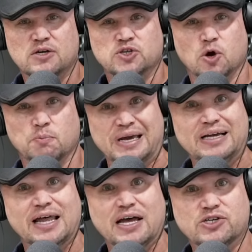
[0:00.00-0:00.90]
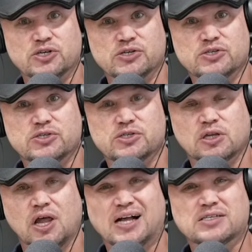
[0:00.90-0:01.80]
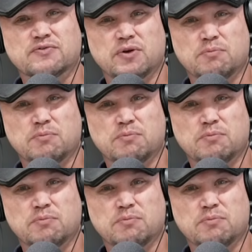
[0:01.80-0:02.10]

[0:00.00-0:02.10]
So big ledges, lots of